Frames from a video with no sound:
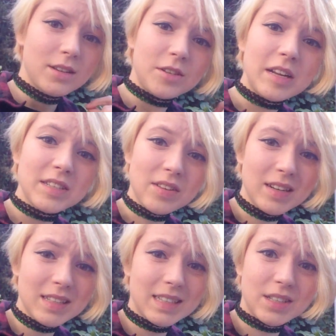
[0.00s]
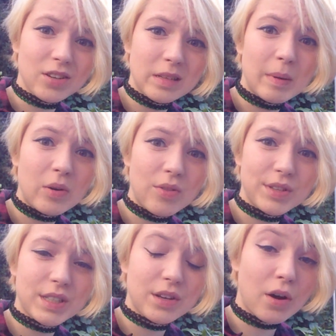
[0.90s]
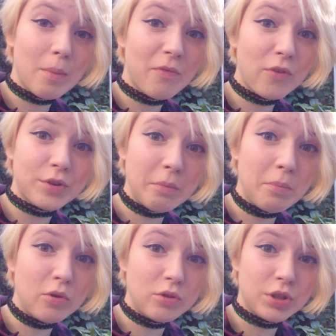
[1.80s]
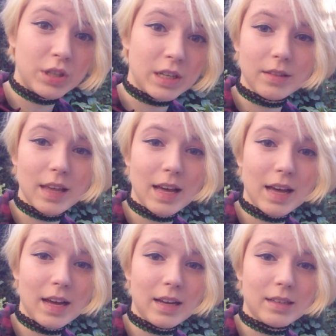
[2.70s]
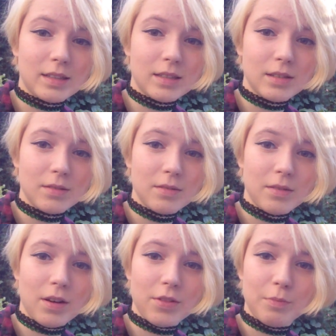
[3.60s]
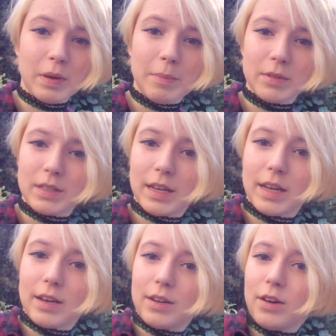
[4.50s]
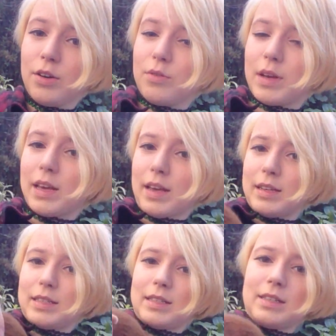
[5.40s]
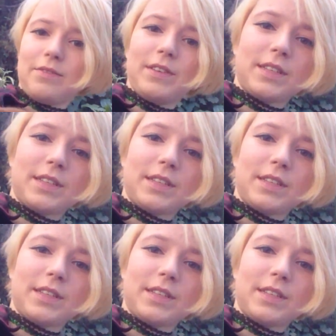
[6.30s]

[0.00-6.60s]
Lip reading: So next on the list, he talks about all this comforting bullshit that other people say, and oh, we get the